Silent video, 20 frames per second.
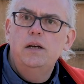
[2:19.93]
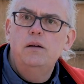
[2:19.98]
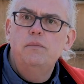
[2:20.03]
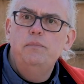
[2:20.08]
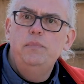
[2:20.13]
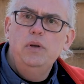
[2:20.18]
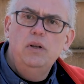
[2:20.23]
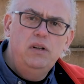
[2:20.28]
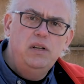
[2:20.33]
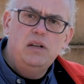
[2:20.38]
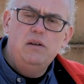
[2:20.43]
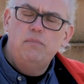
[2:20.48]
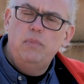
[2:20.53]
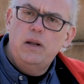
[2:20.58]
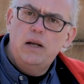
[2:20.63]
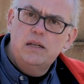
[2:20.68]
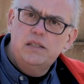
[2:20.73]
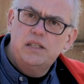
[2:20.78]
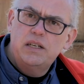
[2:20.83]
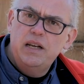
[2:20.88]
um, building
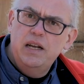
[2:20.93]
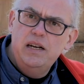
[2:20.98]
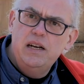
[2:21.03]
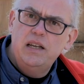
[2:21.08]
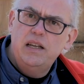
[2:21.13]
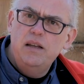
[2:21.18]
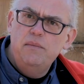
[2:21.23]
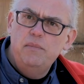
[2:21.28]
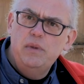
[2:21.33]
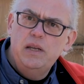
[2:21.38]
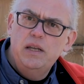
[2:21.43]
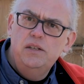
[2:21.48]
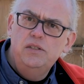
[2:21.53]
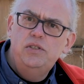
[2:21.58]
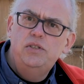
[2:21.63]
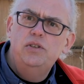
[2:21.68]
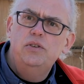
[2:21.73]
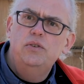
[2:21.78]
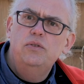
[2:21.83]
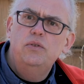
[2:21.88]
blocks kind of get me
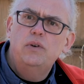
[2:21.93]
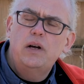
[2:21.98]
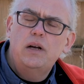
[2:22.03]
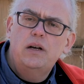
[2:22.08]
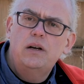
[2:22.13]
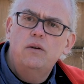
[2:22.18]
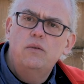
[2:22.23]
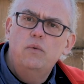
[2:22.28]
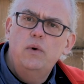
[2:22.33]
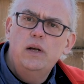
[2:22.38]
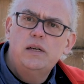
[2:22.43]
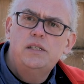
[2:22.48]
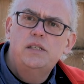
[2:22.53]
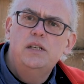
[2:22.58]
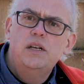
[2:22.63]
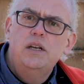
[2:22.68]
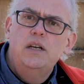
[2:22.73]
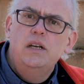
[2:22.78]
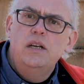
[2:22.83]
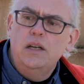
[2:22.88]
into uh, what
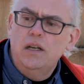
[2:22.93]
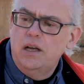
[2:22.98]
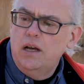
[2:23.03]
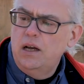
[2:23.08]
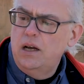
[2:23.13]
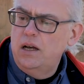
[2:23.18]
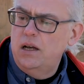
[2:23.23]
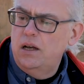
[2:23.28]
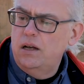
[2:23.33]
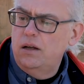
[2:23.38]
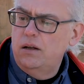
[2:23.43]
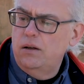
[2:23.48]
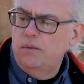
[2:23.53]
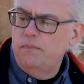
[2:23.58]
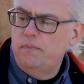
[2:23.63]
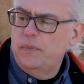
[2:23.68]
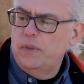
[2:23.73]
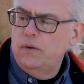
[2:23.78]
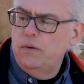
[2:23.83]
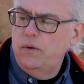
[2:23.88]

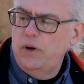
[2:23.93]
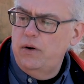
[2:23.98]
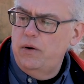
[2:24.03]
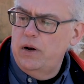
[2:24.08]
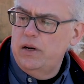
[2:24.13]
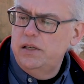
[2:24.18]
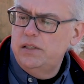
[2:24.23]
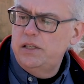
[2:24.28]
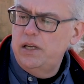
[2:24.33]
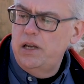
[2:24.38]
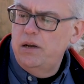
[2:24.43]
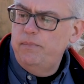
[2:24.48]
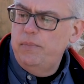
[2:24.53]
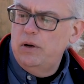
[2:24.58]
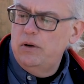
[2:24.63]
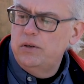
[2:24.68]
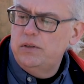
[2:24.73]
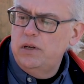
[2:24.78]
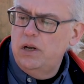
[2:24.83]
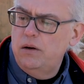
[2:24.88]
um, what I want to say
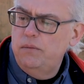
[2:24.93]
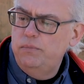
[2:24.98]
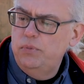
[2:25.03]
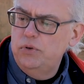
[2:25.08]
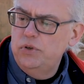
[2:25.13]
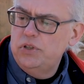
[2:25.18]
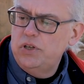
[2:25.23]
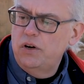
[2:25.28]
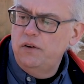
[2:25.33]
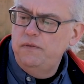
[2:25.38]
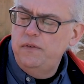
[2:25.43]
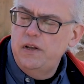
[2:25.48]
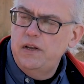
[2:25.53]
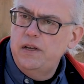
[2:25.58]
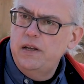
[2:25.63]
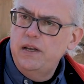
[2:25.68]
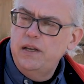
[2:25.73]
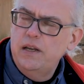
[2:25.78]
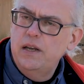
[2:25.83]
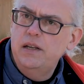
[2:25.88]
about uh,
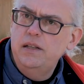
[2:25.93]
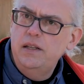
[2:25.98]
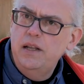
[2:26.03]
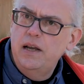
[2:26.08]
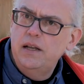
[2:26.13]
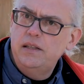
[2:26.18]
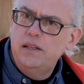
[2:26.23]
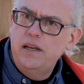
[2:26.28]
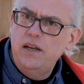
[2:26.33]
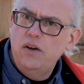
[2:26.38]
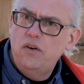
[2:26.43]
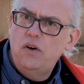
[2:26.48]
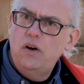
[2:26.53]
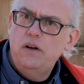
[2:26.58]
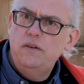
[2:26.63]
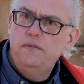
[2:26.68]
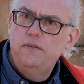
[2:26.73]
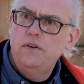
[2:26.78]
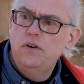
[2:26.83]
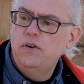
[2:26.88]
RV in that they
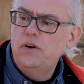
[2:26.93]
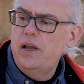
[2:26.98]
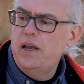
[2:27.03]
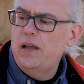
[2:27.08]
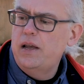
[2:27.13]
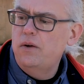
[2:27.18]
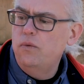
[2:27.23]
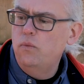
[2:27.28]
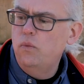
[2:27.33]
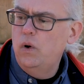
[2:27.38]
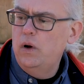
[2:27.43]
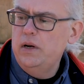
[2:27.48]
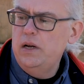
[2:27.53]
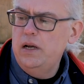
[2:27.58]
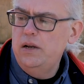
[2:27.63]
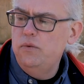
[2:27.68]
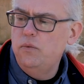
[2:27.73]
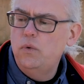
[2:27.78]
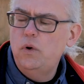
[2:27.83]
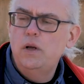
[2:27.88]
offer a
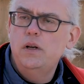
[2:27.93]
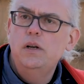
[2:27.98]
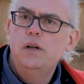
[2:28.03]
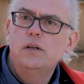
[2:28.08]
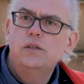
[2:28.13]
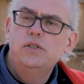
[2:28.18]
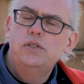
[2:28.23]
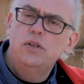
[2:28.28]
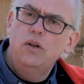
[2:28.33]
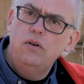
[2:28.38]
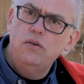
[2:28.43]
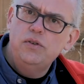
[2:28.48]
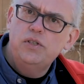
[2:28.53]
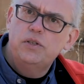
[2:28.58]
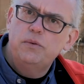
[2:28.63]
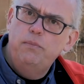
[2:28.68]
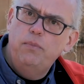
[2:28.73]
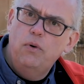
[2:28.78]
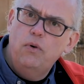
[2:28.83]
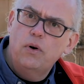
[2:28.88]
one-on-one -on -one solar
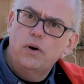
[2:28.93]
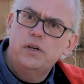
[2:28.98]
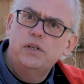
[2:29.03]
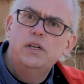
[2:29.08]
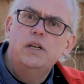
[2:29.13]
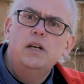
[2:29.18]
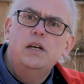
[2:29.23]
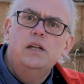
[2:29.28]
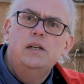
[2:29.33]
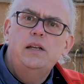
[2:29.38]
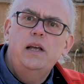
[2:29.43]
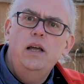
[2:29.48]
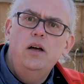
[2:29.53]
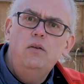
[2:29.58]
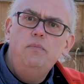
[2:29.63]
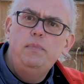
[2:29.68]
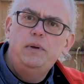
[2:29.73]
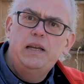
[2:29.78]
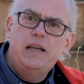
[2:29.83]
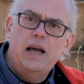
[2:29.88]
support to
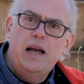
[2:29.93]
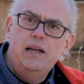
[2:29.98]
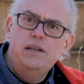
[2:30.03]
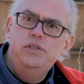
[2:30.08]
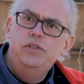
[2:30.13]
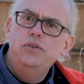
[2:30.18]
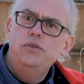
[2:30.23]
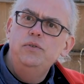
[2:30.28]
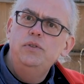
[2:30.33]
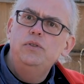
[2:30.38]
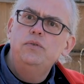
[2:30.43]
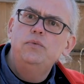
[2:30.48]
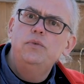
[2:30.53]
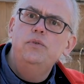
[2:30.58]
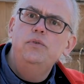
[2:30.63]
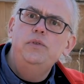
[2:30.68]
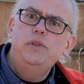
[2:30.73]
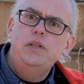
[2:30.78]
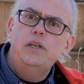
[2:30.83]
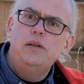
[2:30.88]
help guide you
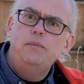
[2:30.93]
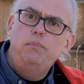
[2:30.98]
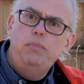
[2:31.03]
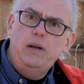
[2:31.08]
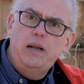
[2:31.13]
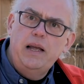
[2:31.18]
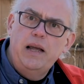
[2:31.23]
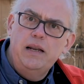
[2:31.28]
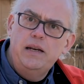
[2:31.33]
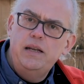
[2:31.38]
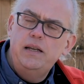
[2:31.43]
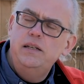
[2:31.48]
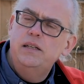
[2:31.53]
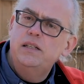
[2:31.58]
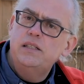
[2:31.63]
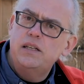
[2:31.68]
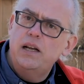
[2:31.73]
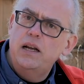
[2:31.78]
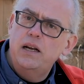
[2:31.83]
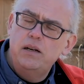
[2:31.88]
through the planning,
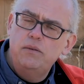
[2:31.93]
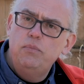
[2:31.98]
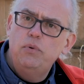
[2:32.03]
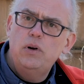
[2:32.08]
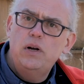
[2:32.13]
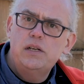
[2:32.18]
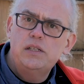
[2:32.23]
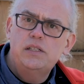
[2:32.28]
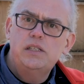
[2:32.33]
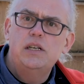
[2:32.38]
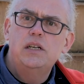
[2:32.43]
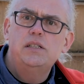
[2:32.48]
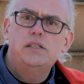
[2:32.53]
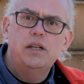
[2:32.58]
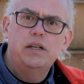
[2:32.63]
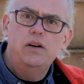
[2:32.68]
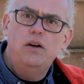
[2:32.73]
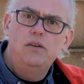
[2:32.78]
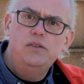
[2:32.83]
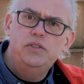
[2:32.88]
design process,
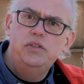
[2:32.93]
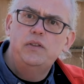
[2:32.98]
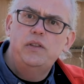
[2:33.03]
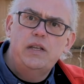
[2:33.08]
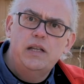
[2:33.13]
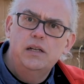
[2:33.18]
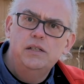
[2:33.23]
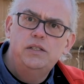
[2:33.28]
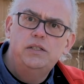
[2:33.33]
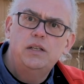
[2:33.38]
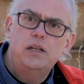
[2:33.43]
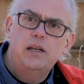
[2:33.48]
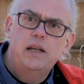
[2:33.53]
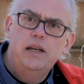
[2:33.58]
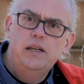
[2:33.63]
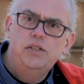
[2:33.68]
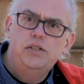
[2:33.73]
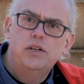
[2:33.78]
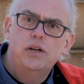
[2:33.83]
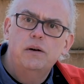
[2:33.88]
and also the
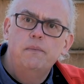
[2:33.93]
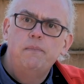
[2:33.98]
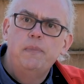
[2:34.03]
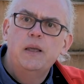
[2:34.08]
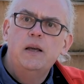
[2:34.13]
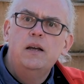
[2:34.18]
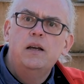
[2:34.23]
installation